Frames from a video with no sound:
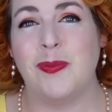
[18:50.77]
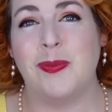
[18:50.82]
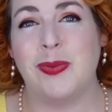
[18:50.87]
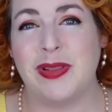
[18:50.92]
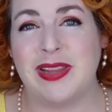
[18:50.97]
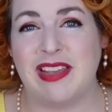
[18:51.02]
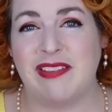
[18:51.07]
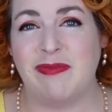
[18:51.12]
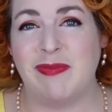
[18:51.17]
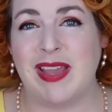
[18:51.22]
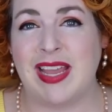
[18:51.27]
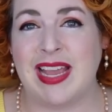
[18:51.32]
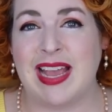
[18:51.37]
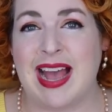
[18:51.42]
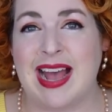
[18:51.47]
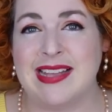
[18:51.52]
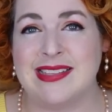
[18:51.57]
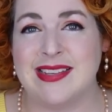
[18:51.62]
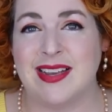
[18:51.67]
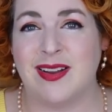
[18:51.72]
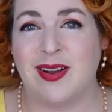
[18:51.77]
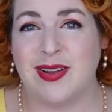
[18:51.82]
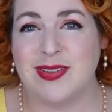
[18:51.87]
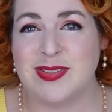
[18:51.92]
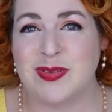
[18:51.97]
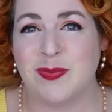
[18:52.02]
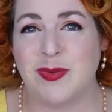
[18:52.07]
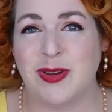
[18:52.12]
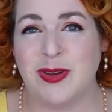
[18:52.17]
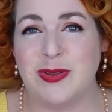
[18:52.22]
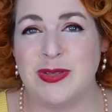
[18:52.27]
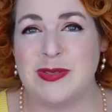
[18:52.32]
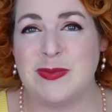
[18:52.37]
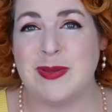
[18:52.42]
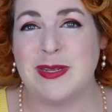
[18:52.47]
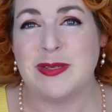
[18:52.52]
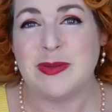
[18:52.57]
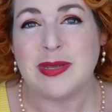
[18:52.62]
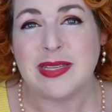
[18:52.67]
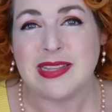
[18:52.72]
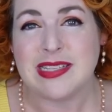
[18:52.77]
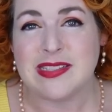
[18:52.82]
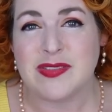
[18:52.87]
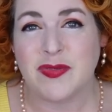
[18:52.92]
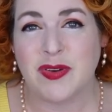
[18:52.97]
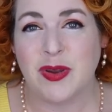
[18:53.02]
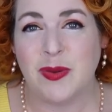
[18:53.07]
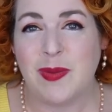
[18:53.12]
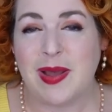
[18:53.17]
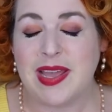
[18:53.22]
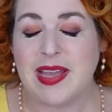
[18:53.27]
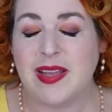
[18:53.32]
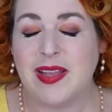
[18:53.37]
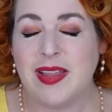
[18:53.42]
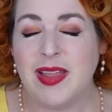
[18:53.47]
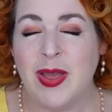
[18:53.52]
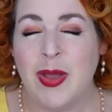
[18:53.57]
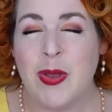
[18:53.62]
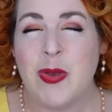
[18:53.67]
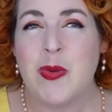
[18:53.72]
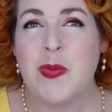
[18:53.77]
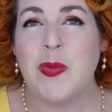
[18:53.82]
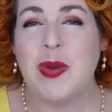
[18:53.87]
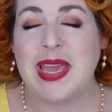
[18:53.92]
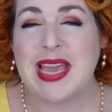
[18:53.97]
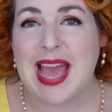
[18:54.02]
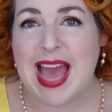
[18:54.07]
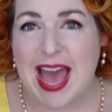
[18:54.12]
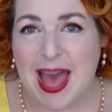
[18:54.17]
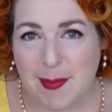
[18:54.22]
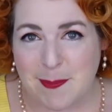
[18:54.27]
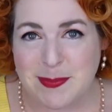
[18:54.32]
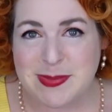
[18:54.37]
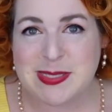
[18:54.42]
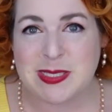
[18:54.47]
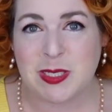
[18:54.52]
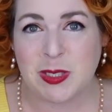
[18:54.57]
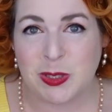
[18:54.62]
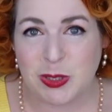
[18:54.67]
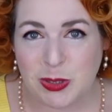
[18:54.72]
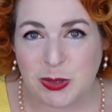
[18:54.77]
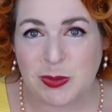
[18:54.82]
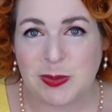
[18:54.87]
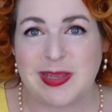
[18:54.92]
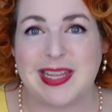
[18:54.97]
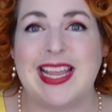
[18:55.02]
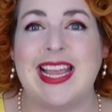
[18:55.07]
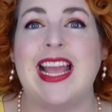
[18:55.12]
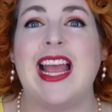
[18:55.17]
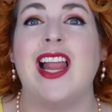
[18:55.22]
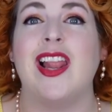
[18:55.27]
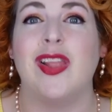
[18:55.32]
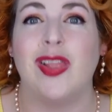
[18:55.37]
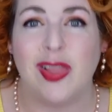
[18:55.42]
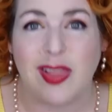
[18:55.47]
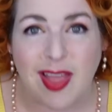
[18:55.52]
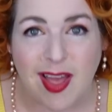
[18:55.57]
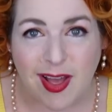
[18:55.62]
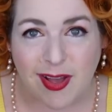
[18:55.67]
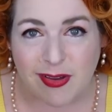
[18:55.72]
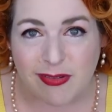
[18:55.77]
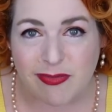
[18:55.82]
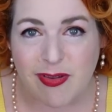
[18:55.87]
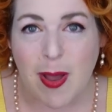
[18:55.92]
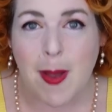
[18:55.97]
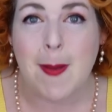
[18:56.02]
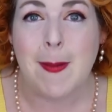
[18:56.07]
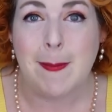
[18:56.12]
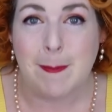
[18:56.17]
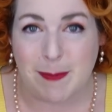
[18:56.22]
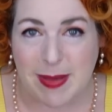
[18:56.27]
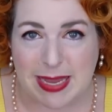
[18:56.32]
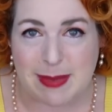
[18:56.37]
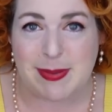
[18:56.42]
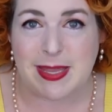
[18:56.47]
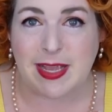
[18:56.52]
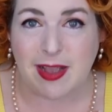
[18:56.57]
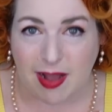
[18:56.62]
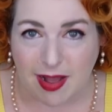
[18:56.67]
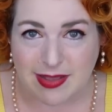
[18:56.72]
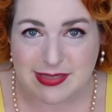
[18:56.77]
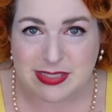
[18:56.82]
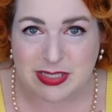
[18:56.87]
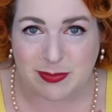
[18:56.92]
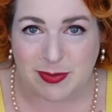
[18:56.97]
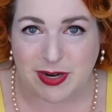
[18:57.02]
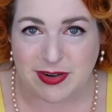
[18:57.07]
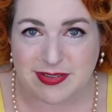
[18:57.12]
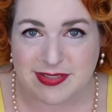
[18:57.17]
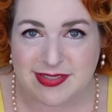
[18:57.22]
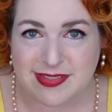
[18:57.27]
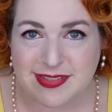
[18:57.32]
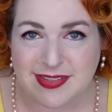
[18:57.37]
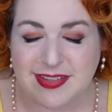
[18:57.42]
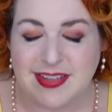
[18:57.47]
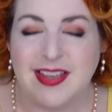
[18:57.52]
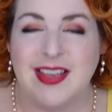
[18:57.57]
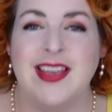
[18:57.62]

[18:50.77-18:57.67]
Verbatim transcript: believe me, as a costumer who's been doing this for a while, we absolutely love baby costumers.